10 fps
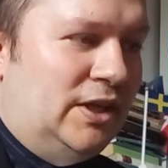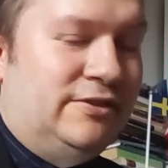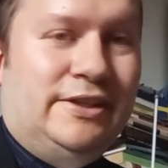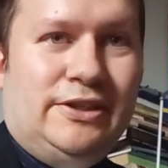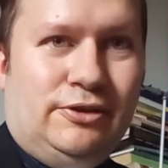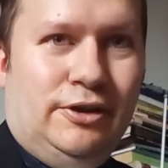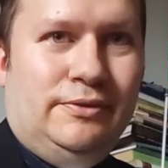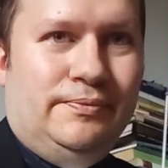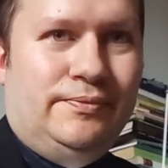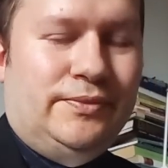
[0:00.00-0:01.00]
Exactly.
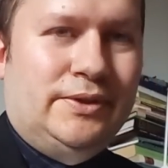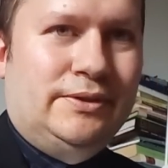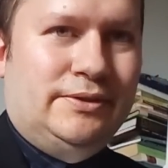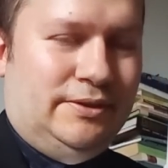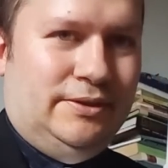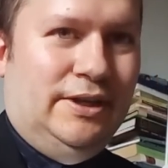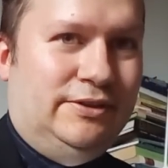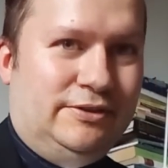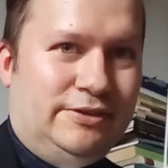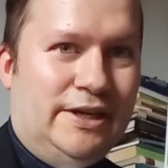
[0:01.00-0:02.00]
That's
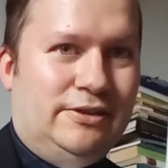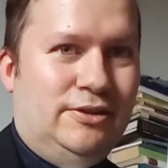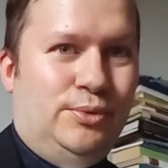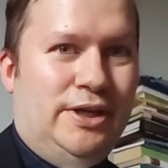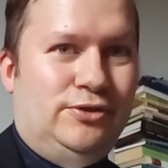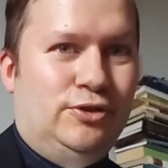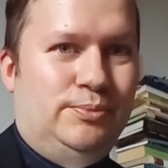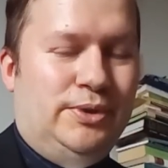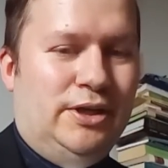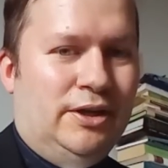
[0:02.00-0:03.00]
exactly the way it
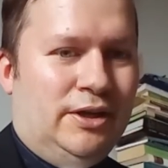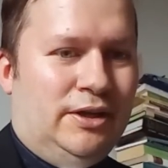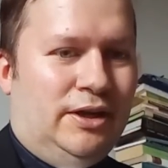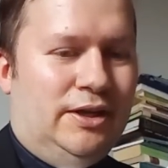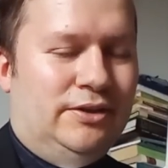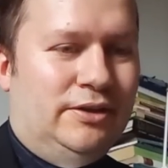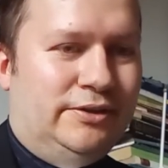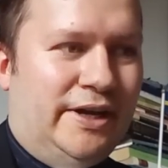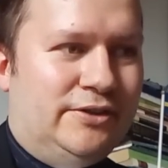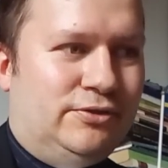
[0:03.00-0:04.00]
should be. And
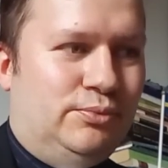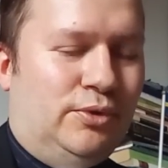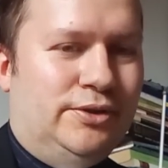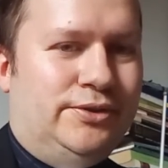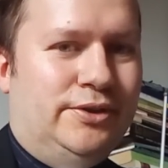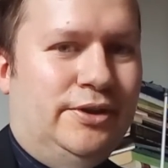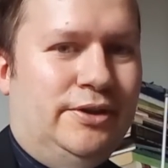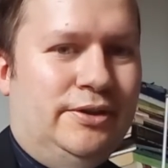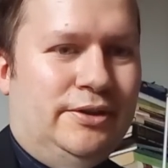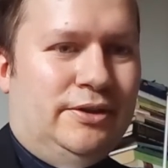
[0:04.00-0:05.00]
that's what
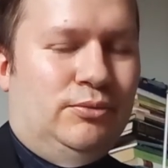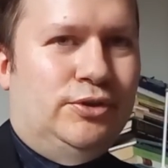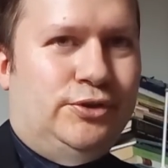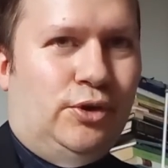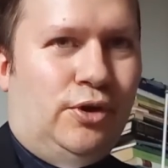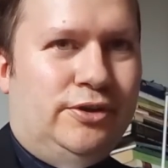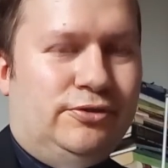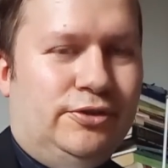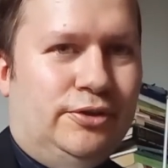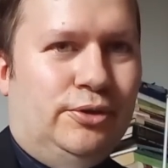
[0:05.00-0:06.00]

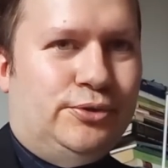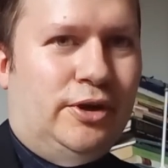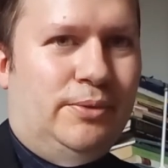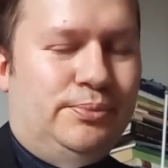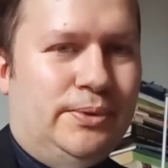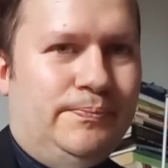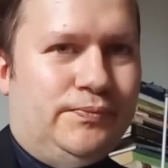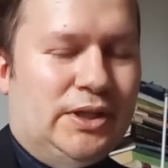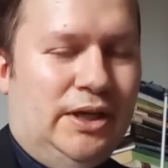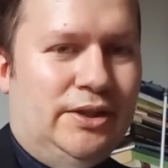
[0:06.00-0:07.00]
joins Donald Trump
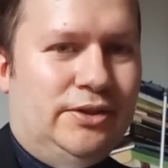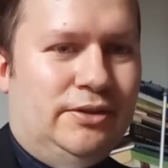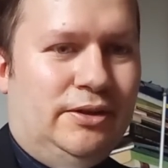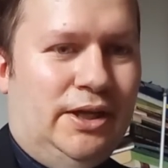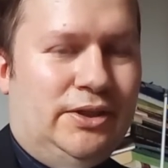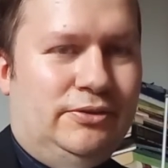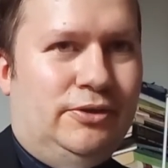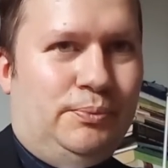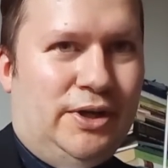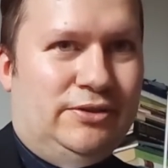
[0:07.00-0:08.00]
and
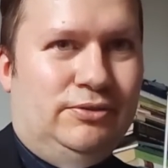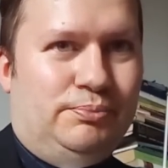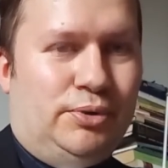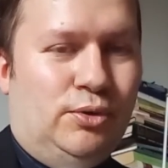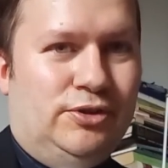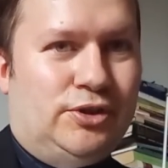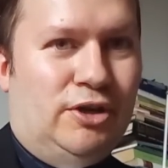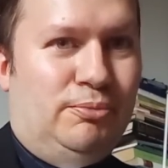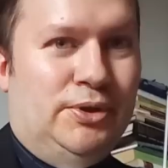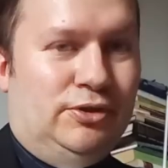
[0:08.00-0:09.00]
the present Polish
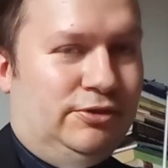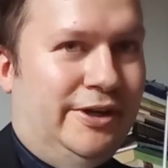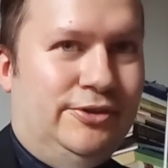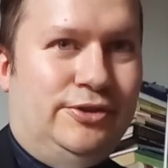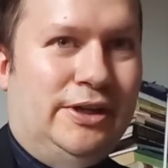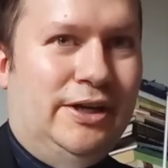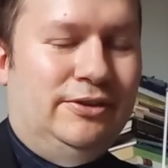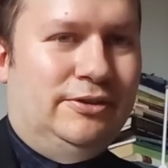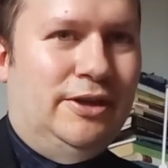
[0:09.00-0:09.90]
government, as I understand it.